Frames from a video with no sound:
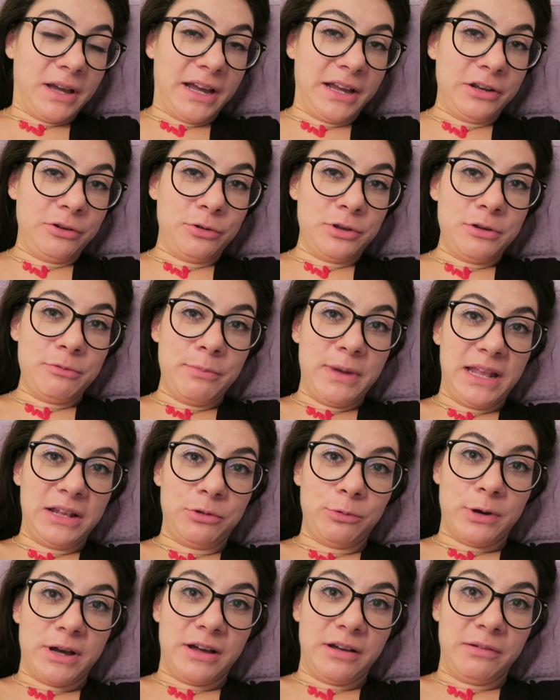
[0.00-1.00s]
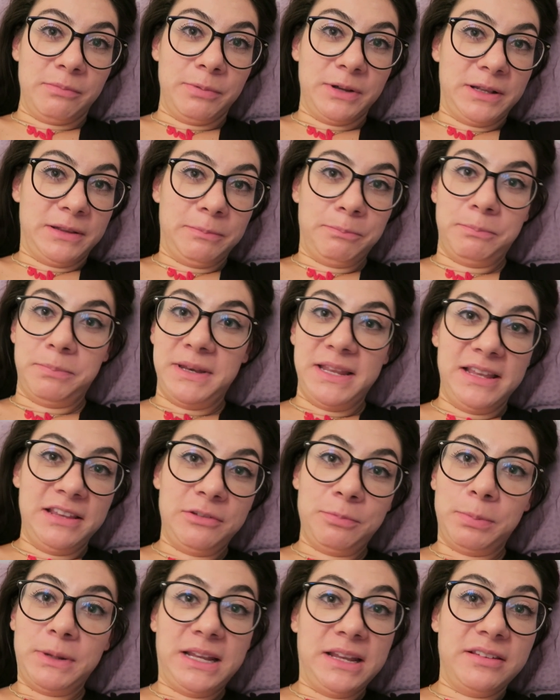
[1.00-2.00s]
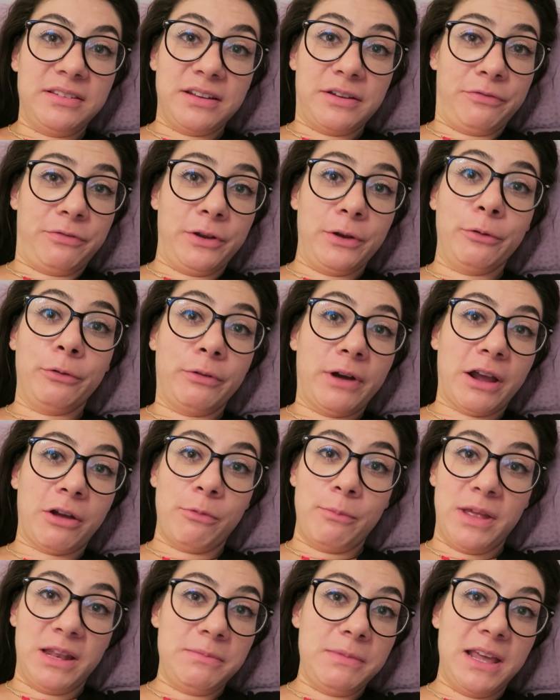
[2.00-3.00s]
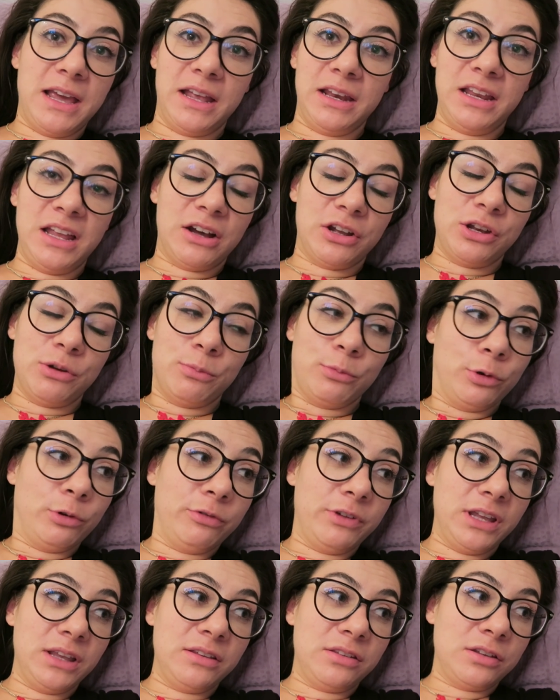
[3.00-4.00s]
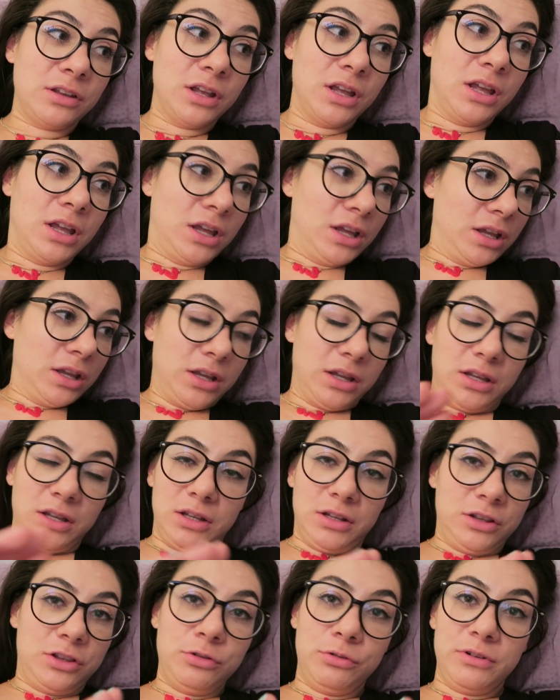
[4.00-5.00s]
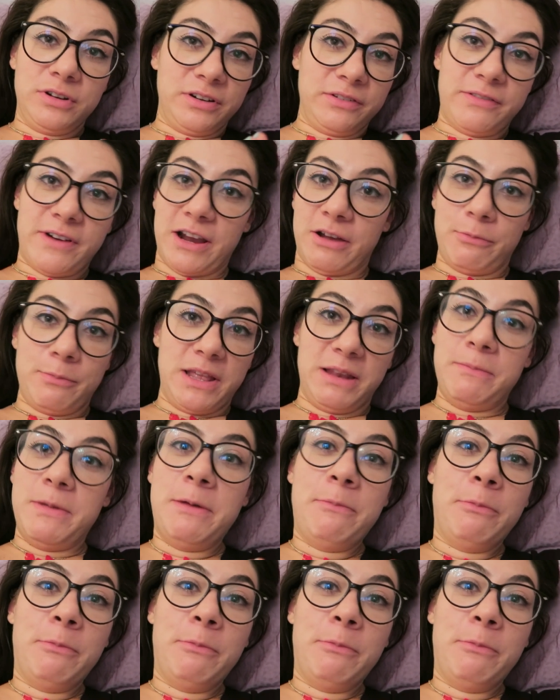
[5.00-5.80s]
I know you meant well, but please, please, if you recommend me any other movies, do not recommend